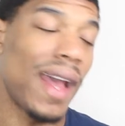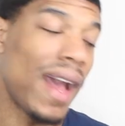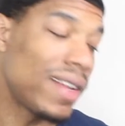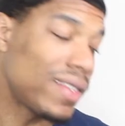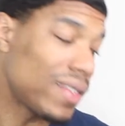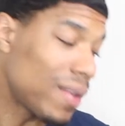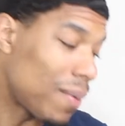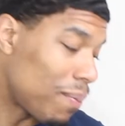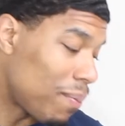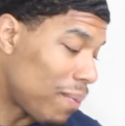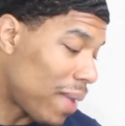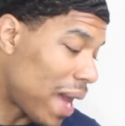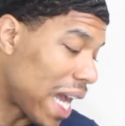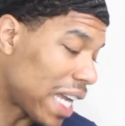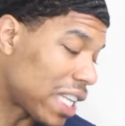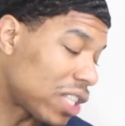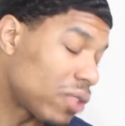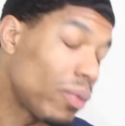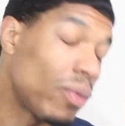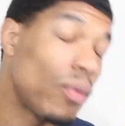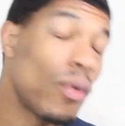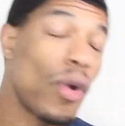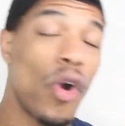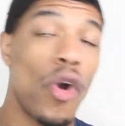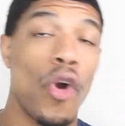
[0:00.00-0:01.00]
it has a
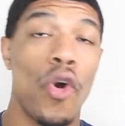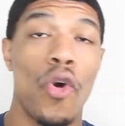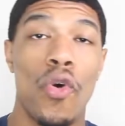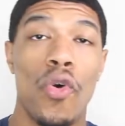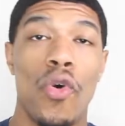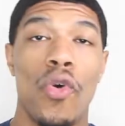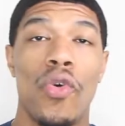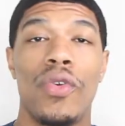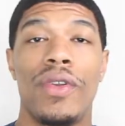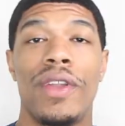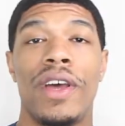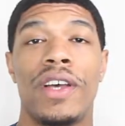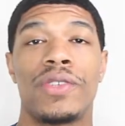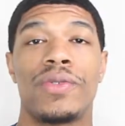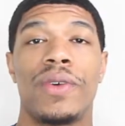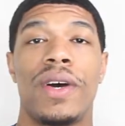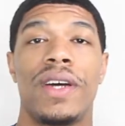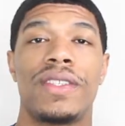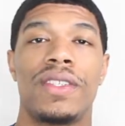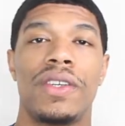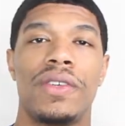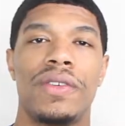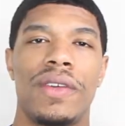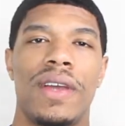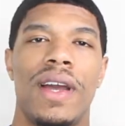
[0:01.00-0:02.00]
maximum hold. That's why
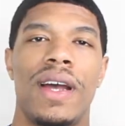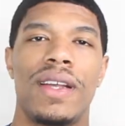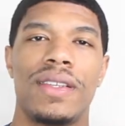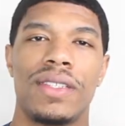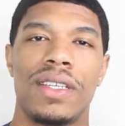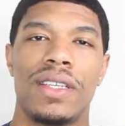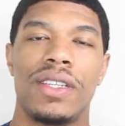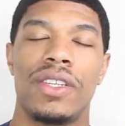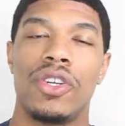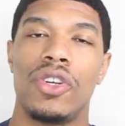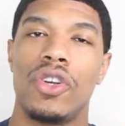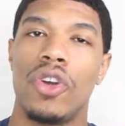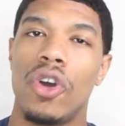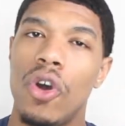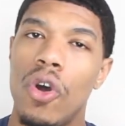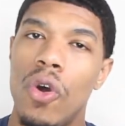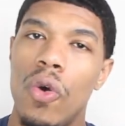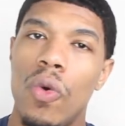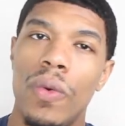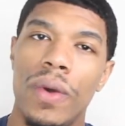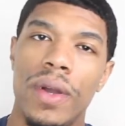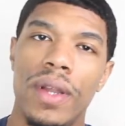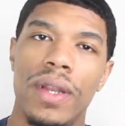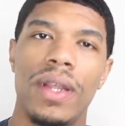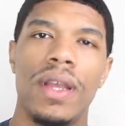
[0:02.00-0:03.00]
I tell you guys, get the
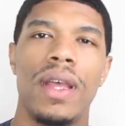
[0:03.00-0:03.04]
gold one.